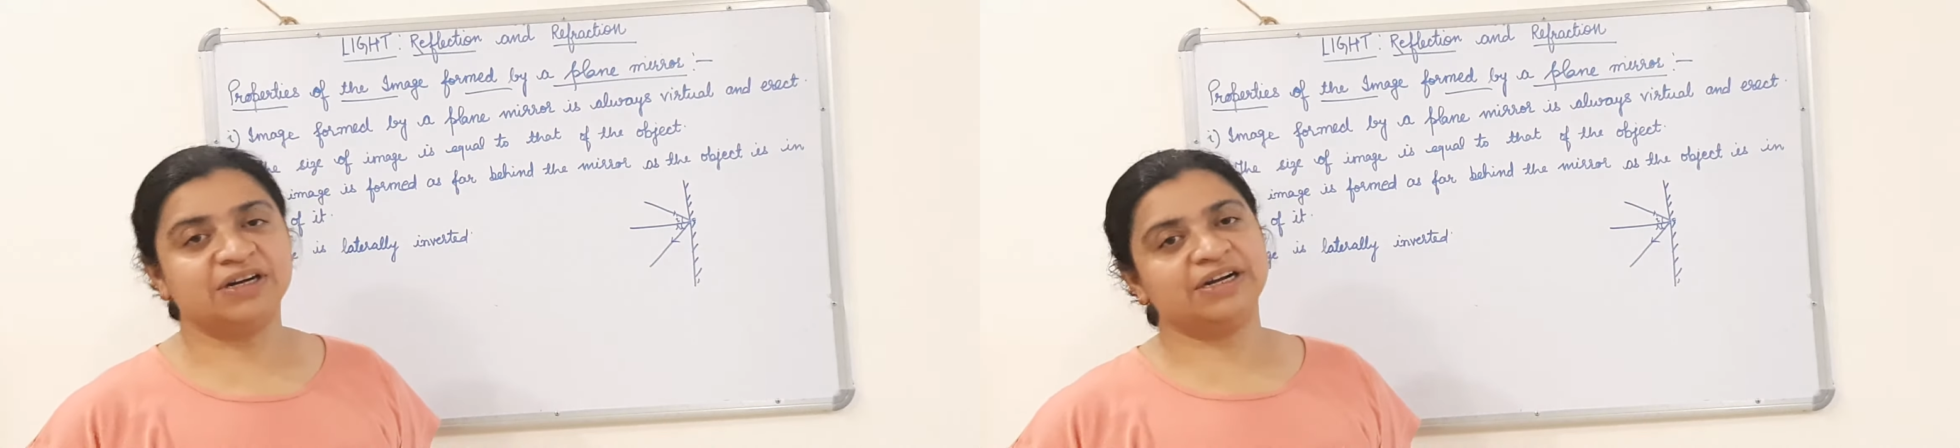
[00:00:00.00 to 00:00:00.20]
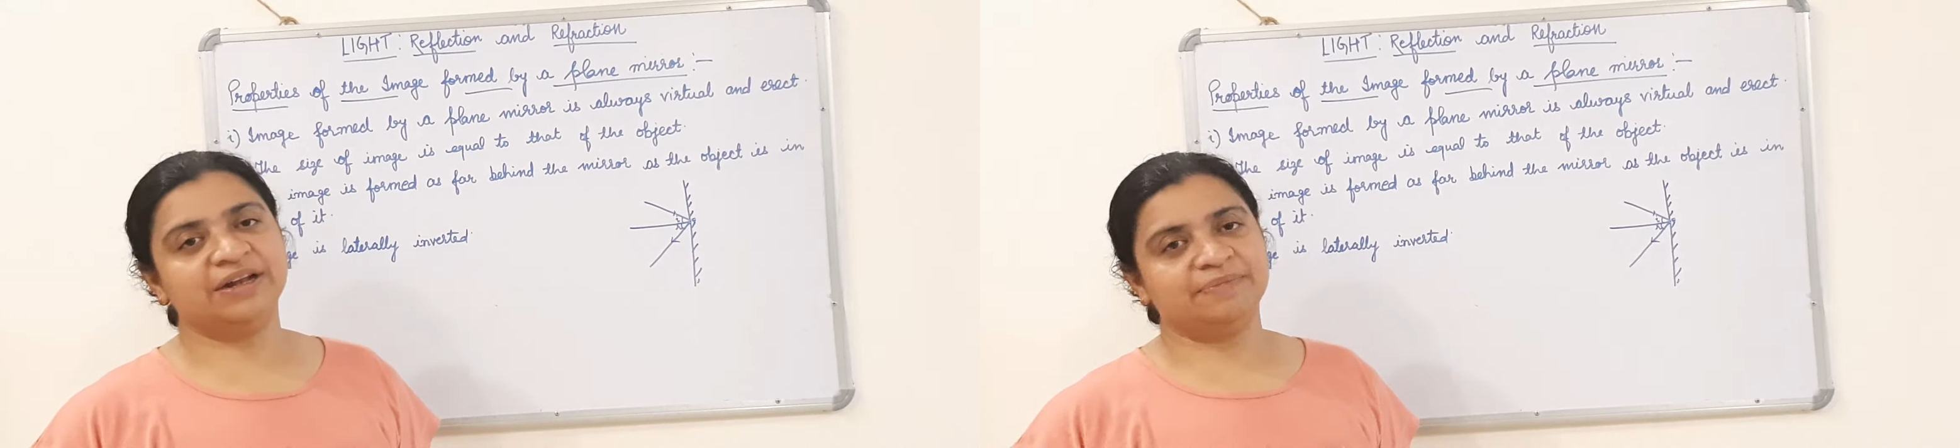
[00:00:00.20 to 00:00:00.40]

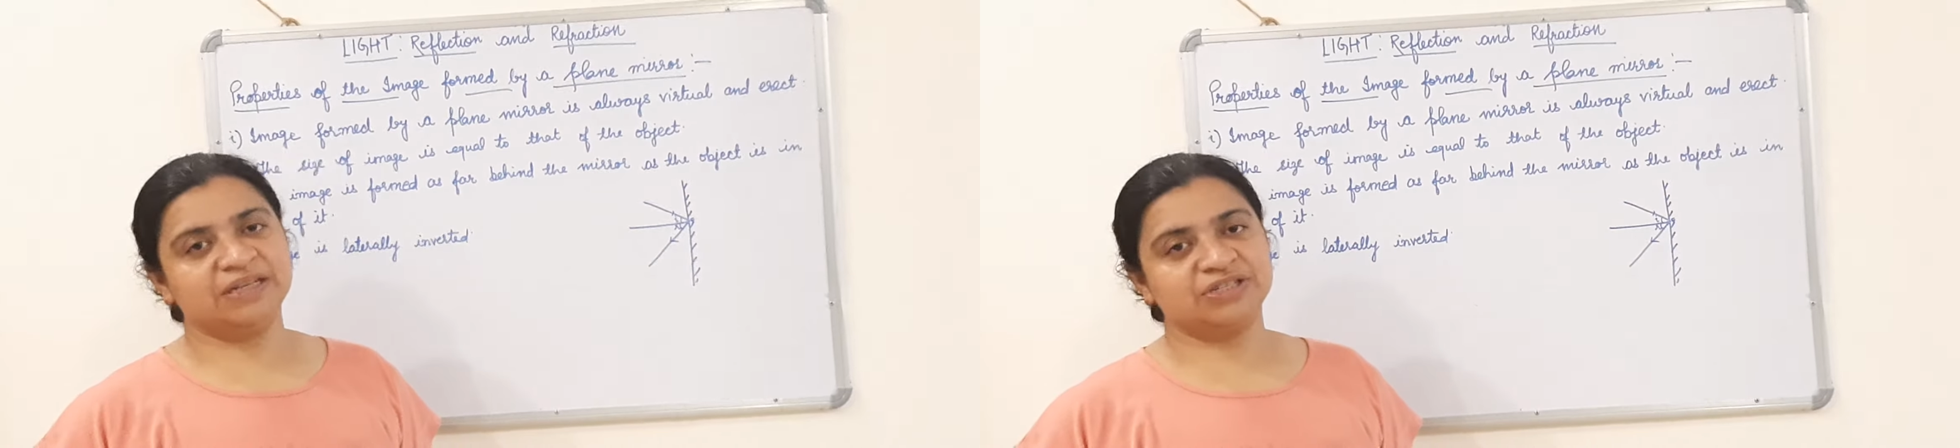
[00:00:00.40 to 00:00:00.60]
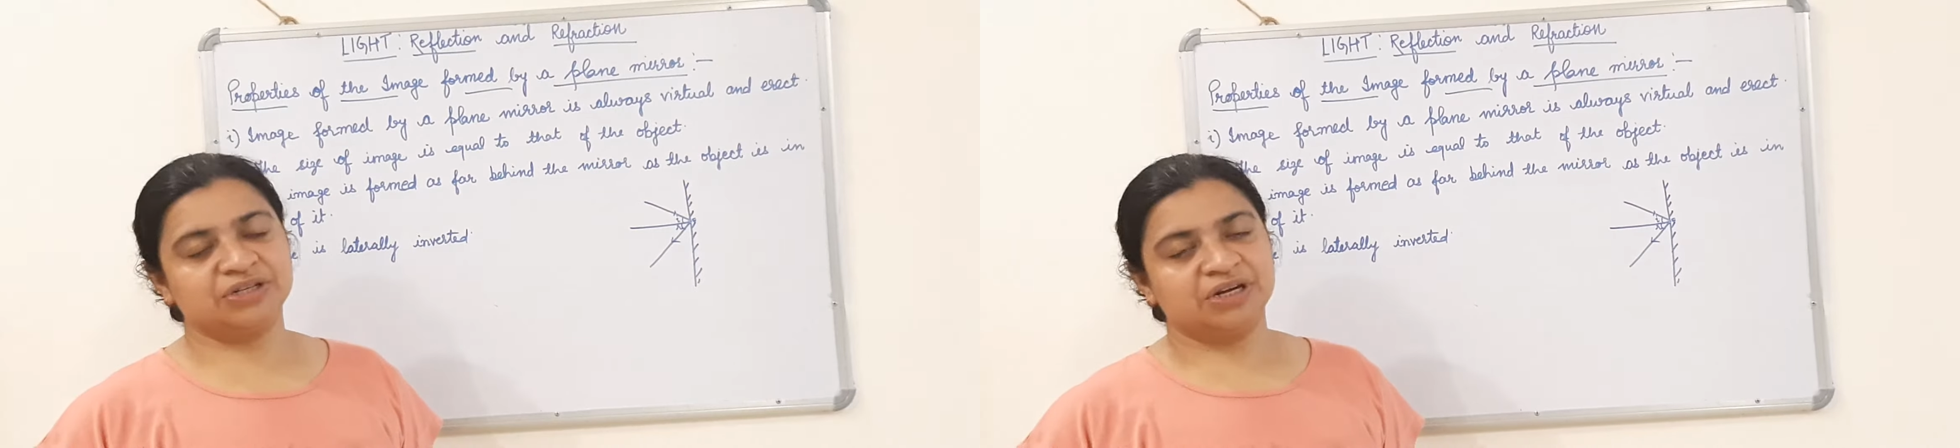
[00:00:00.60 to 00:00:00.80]

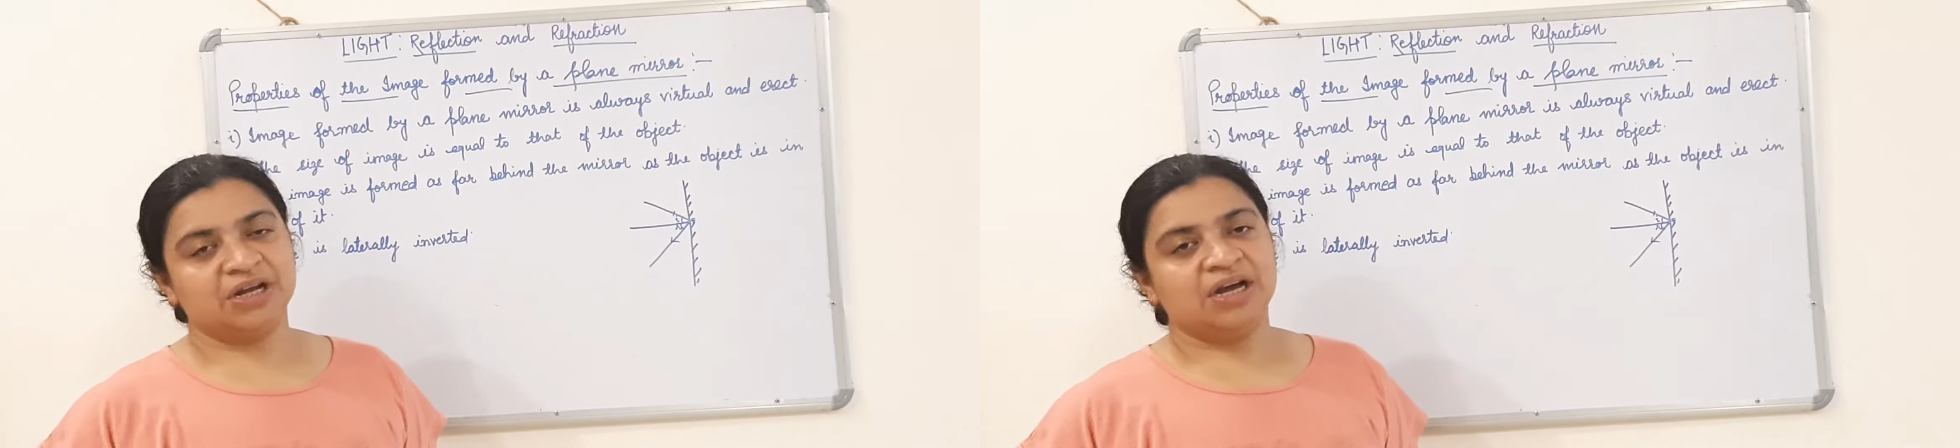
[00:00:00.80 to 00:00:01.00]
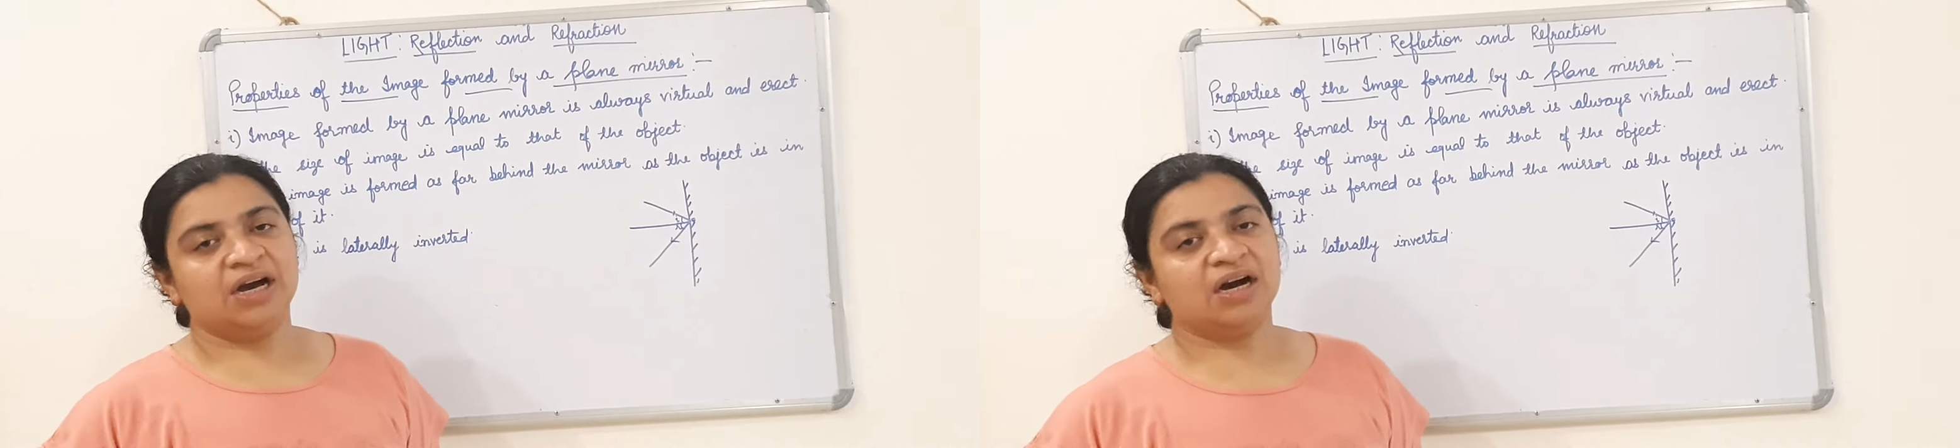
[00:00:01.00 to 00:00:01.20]
image.
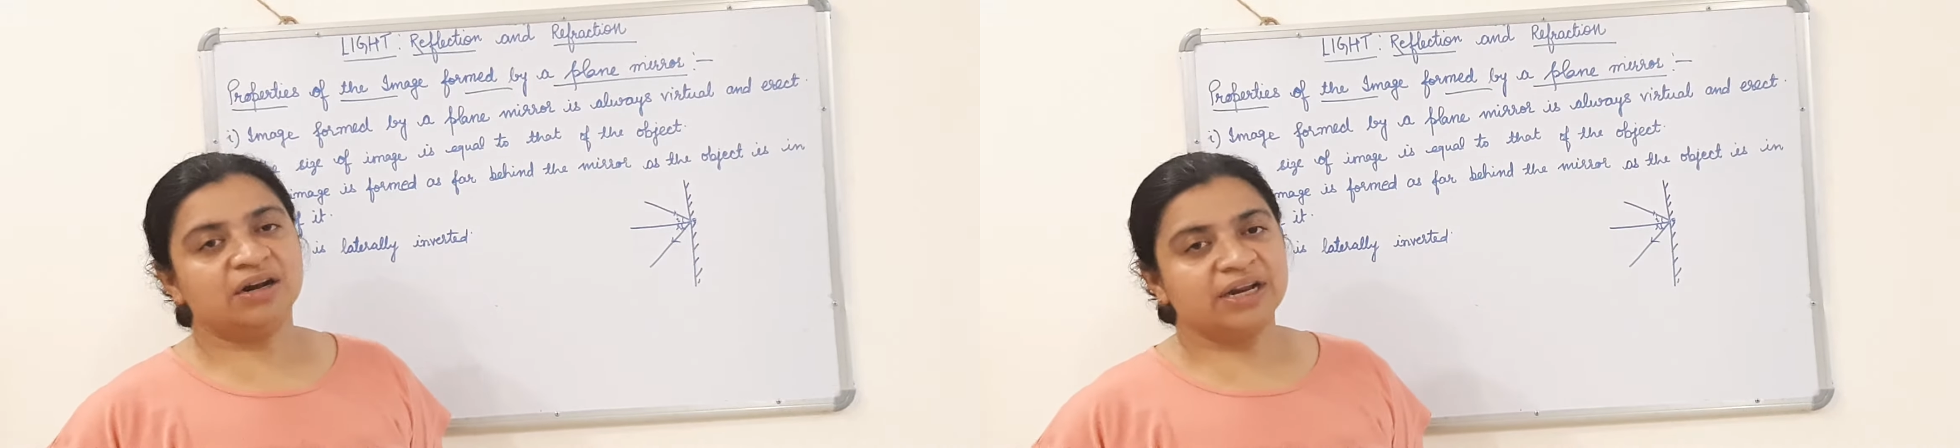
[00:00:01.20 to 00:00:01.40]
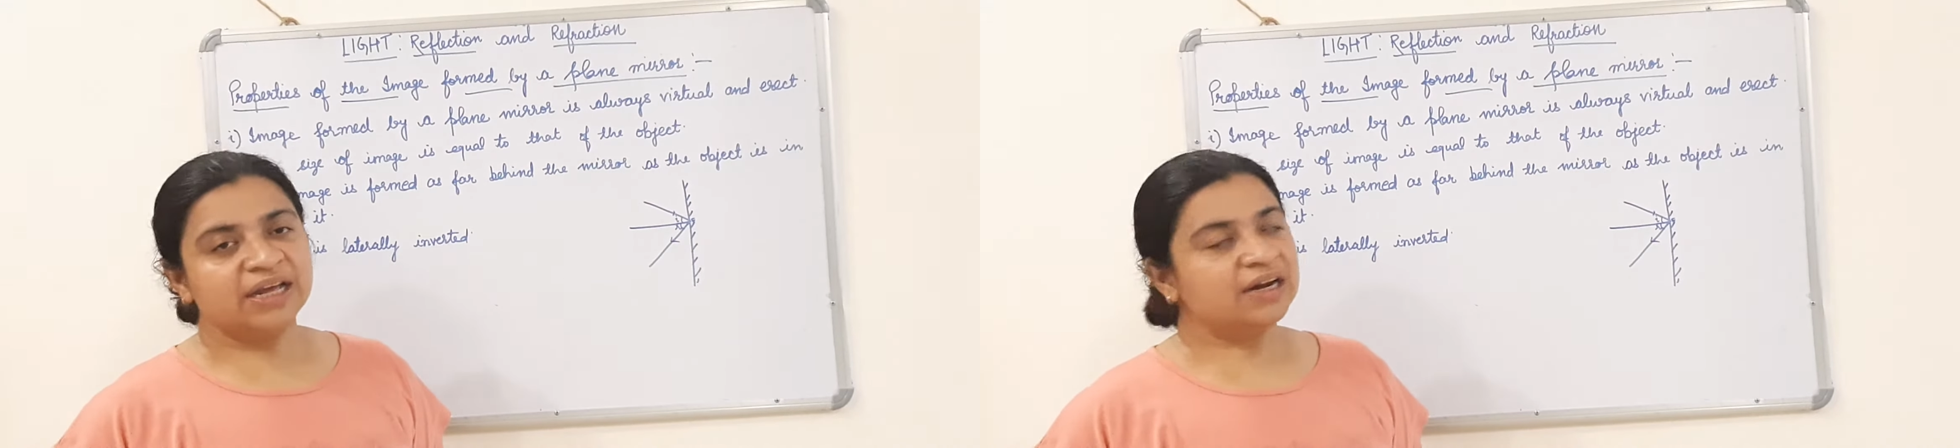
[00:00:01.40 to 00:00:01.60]
A
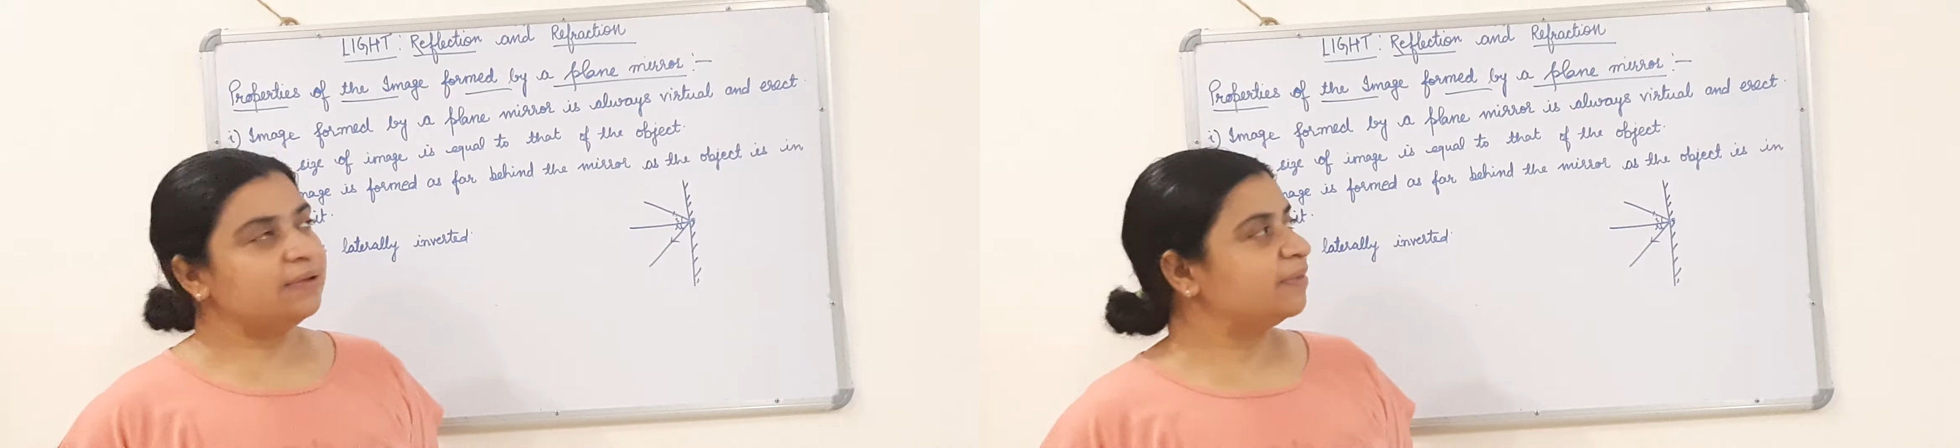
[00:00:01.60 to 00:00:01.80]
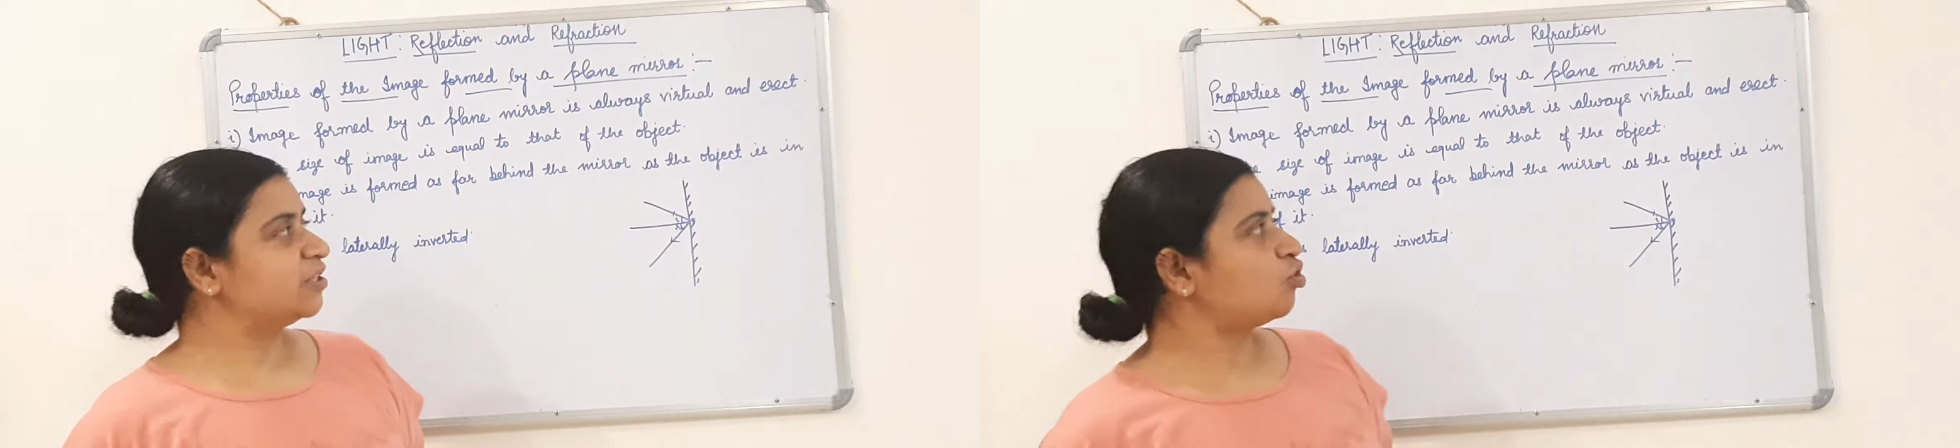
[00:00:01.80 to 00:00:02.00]
real
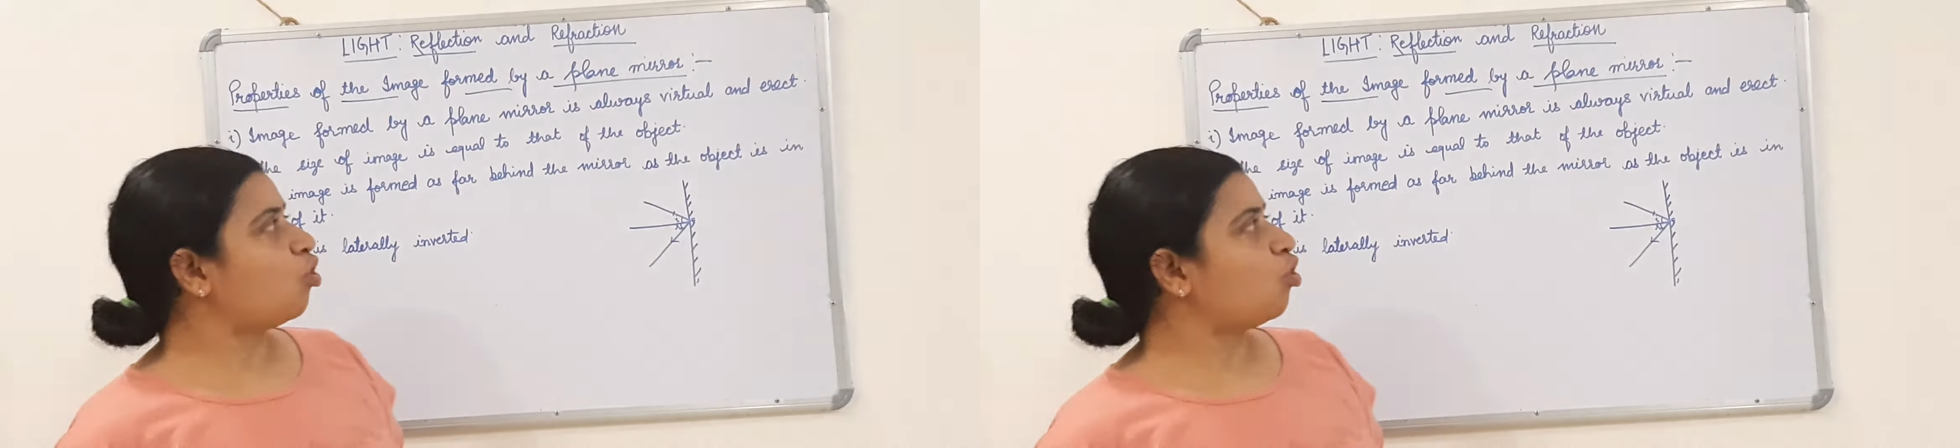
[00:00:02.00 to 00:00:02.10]
image,